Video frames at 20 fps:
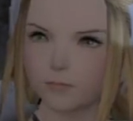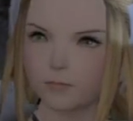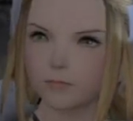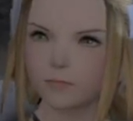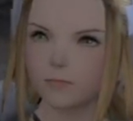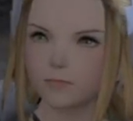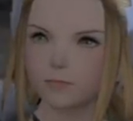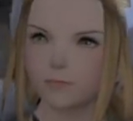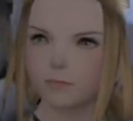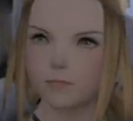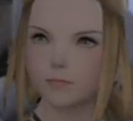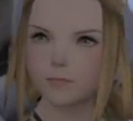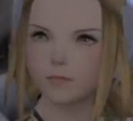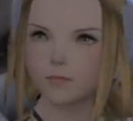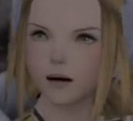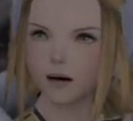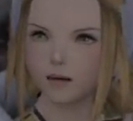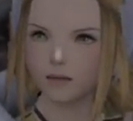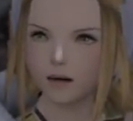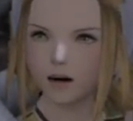afflicted to
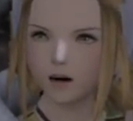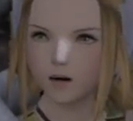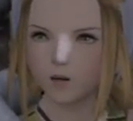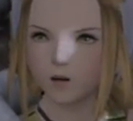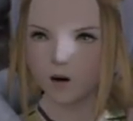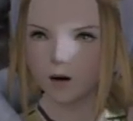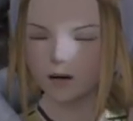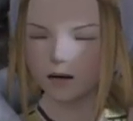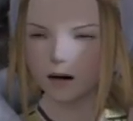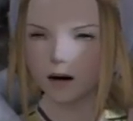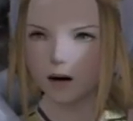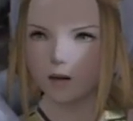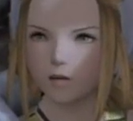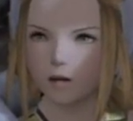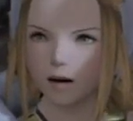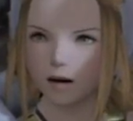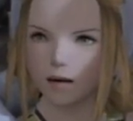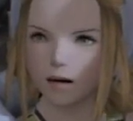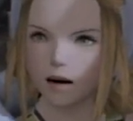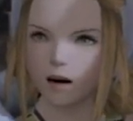become more
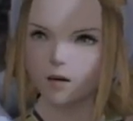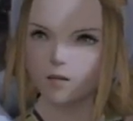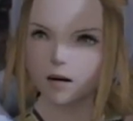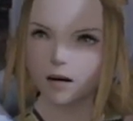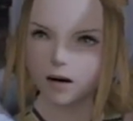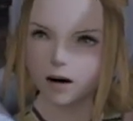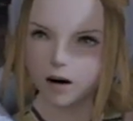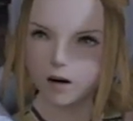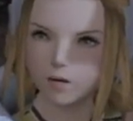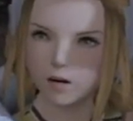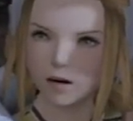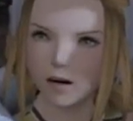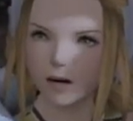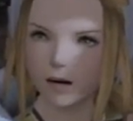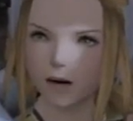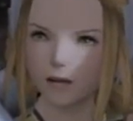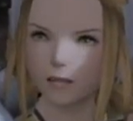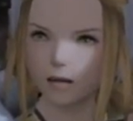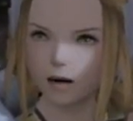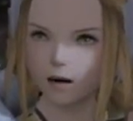aggressive, if not
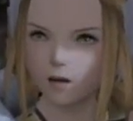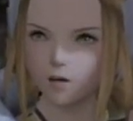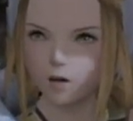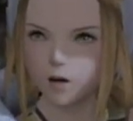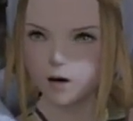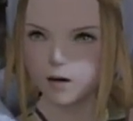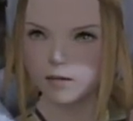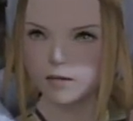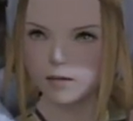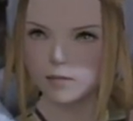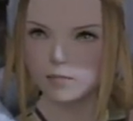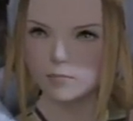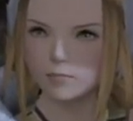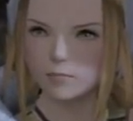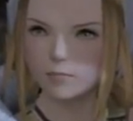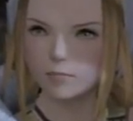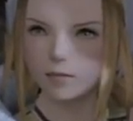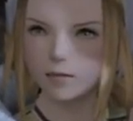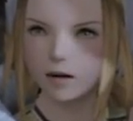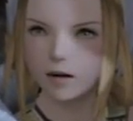completely mad,
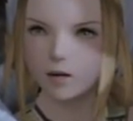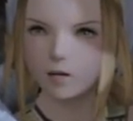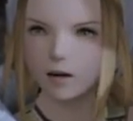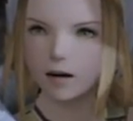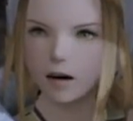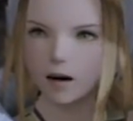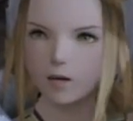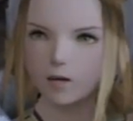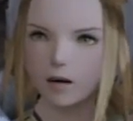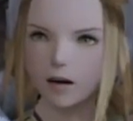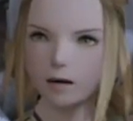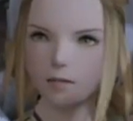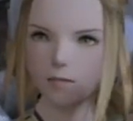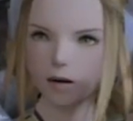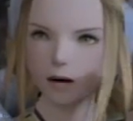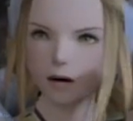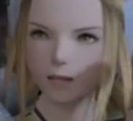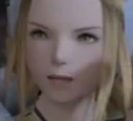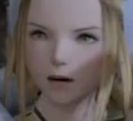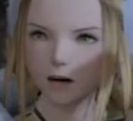and monster and ether